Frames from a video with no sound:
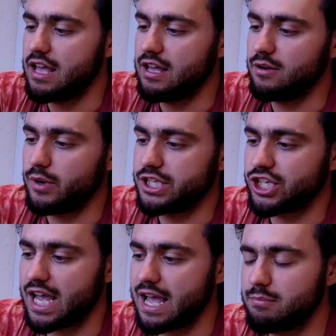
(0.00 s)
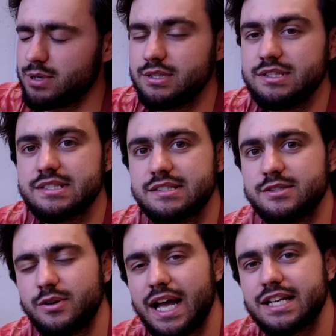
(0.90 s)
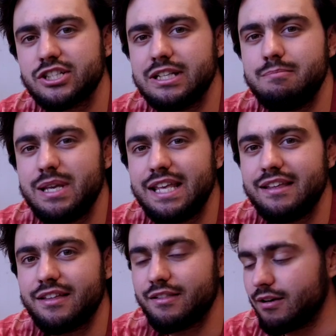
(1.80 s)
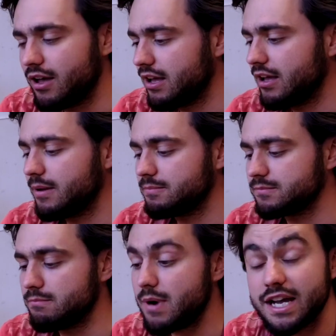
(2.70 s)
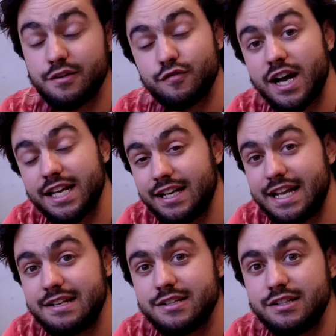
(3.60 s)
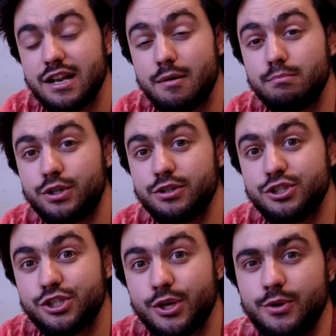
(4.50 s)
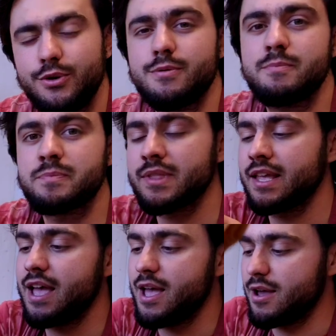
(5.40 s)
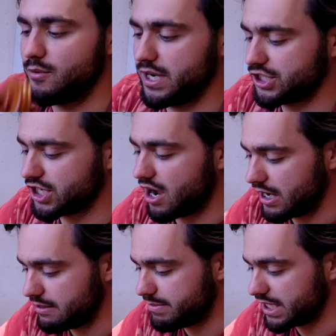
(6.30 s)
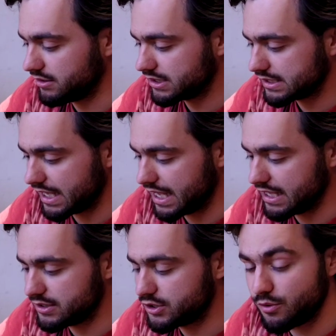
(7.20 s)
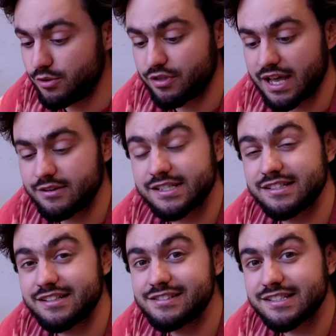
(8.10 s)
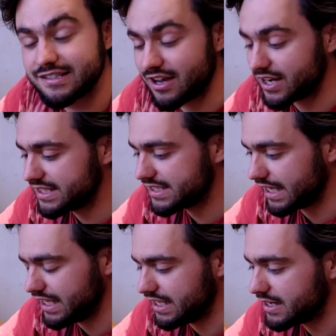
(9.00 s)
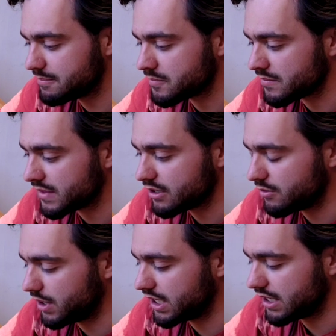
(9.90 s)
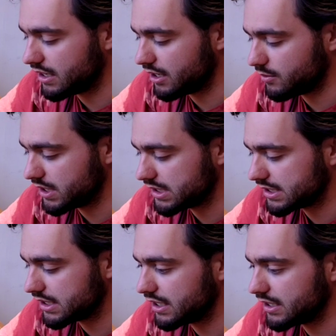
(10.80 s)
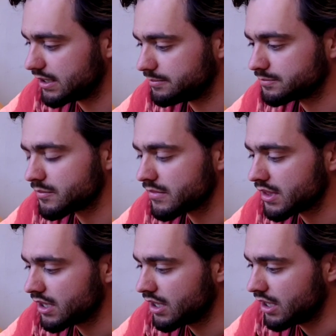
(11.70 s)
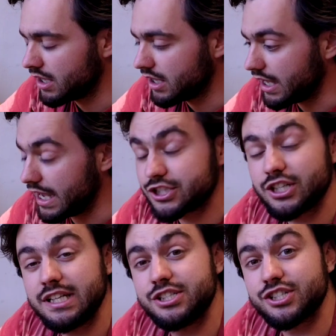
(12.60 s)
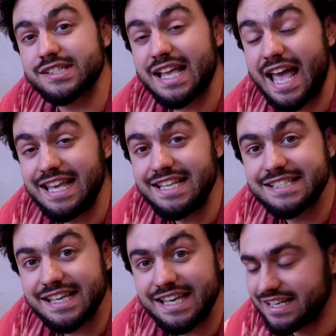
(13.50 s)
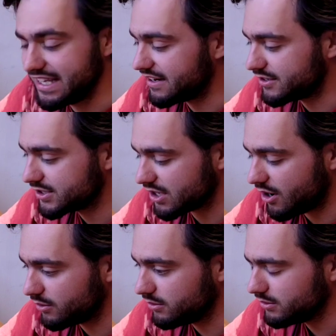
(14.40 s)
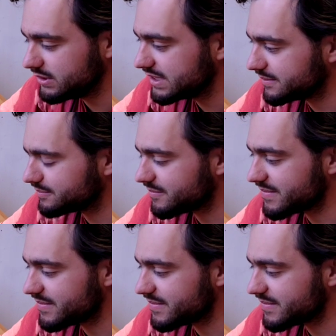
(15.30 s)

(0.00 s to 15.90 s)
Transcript: which happens to actually be my violin number 2, which I built in 2019 when I was actually just 18 years old.